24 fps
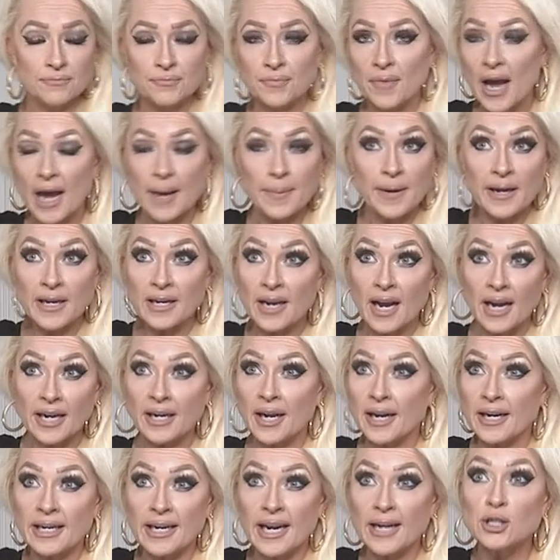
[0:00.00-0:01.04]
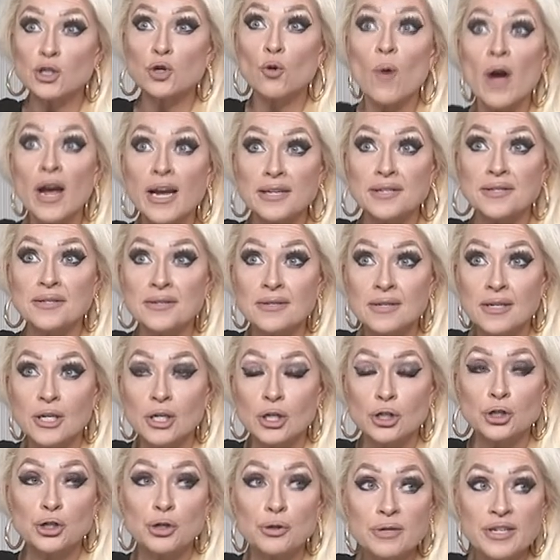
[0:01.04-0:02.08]
I paid nine ninety-nine twice,
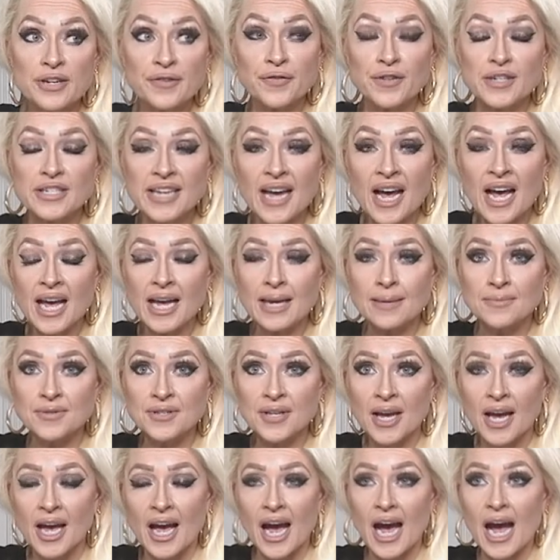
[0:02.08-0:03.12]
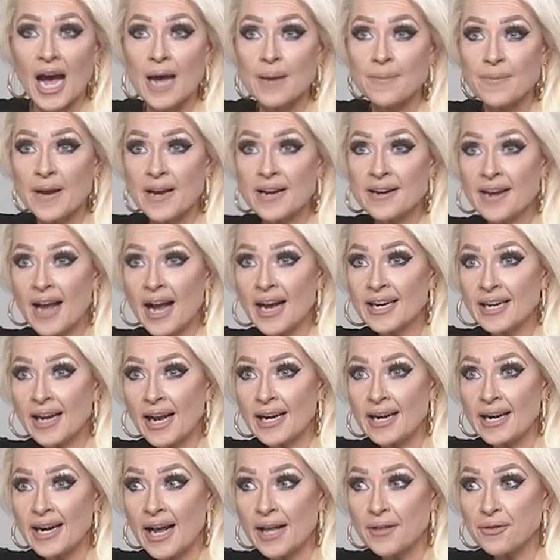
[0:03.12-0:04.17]
two different times. I paid nine
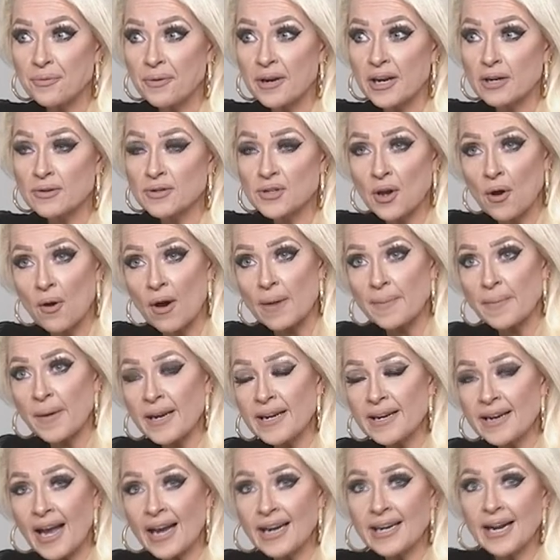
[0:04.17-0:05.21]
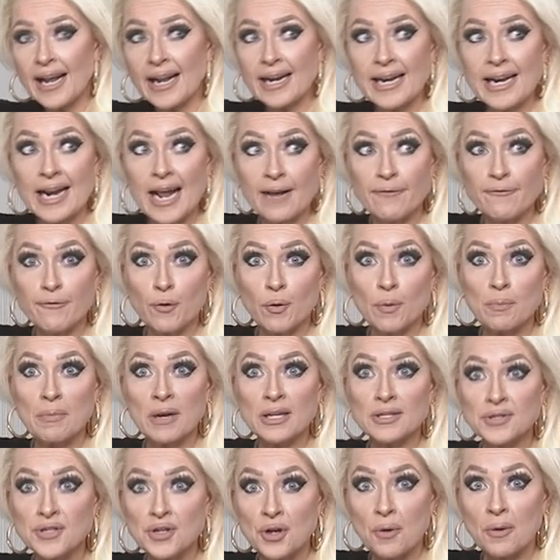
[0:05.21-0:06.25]
ninety-nine three years ago. I paid nine ninety-nine four
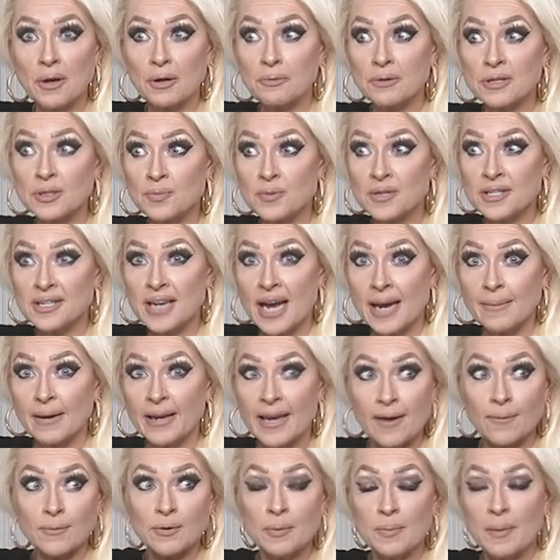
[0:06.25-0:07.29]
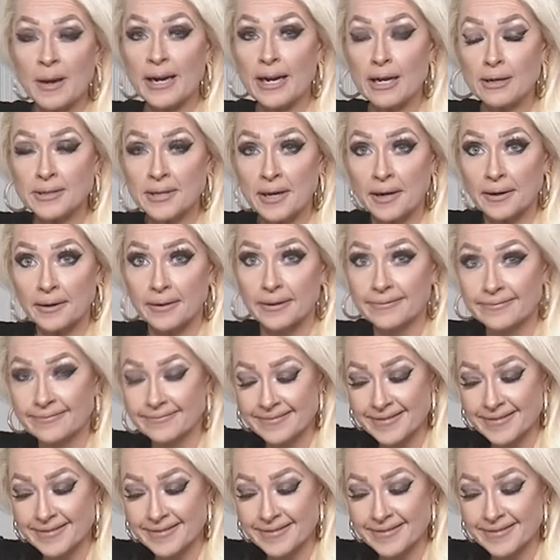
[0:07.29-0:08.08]
months ago at Christmas time. I gave them to my nail tech.